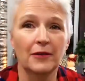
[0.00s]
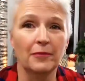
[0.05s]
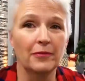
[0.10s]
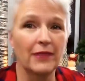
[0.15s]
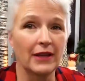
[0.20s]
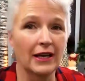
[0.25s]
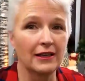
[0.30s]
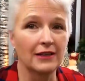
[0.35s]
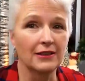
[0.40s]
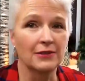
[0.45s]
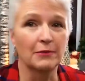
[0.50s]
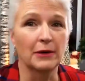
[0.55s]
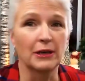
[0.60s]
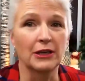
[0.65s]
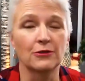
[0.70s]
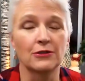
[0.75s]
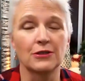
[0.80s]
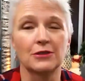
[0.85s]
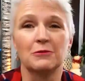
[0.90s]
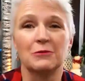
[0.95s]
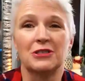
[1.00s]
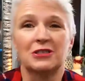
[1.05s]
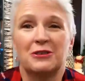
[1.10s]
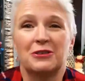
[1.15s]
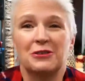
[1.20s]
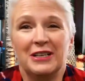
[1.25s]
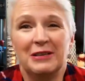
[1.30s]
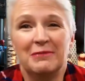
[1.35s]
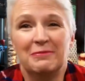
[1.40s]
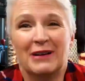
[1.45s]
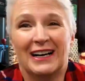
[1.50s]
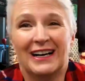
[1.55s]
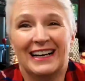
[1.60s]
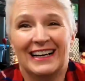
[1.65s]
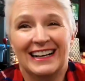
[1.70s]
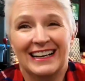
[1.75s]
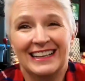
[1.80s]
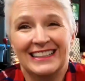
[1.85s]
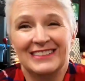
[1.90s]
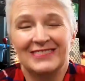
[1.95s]
that is my Christmas tree
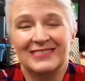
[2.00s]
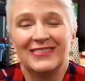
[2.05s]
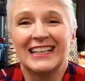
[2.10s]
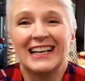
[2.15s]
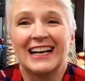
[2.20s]
behind me.